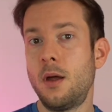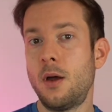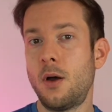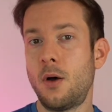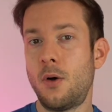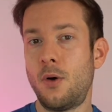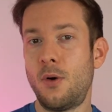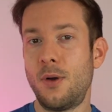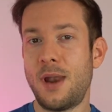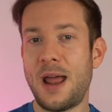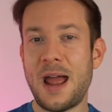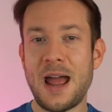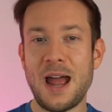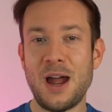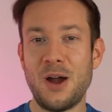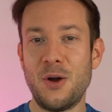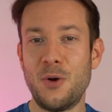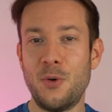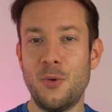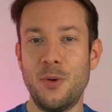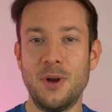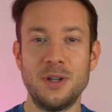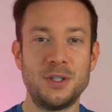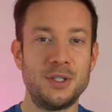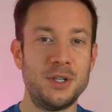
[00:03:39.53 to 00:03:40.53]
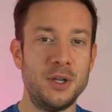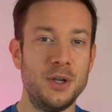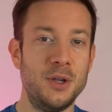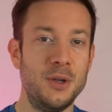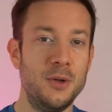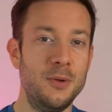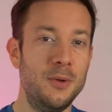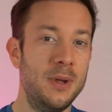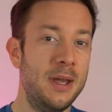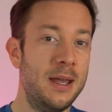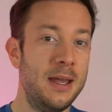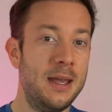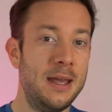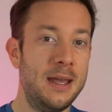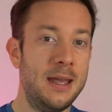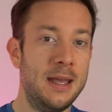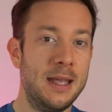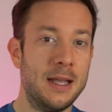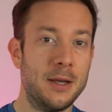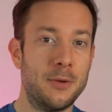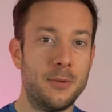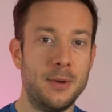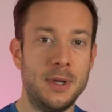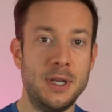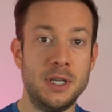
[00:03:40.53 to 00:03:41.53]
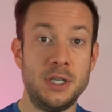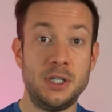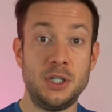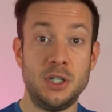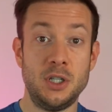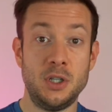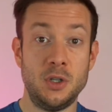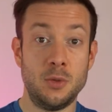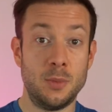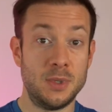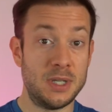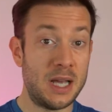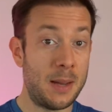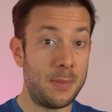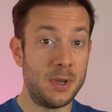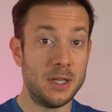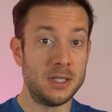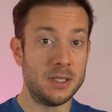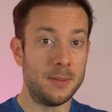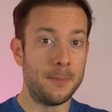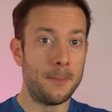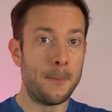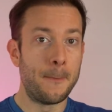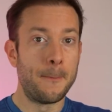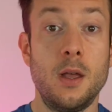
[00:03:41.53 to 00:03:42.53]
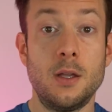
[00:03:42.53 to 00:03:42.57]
on how to increase your metabolism.